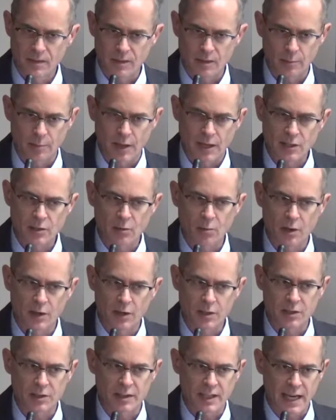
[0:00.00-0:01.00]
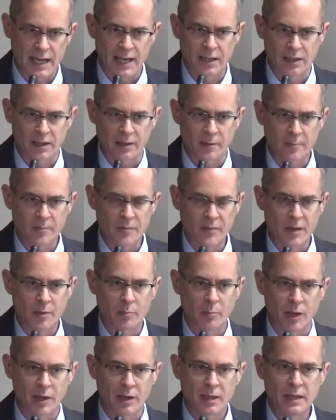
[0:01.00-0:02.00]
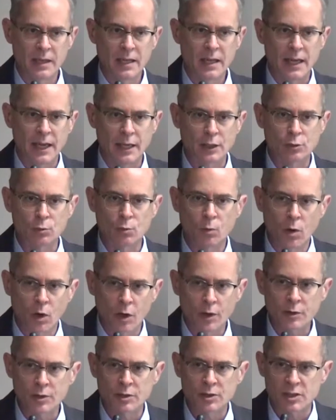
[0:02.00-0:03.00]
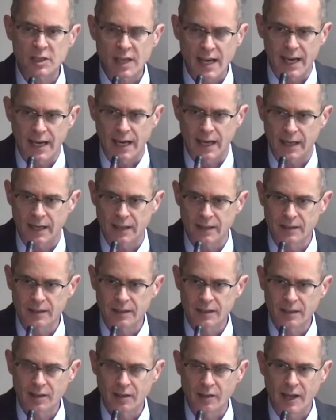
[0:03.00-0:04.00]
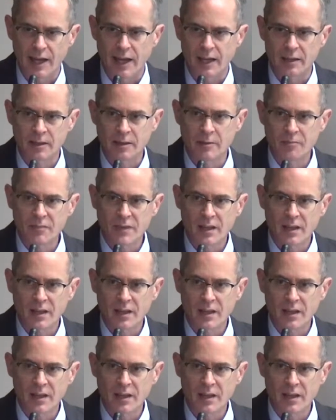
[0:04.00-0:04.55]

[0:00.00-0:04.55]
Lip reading: Depends on where you're standing. But it's worth saying that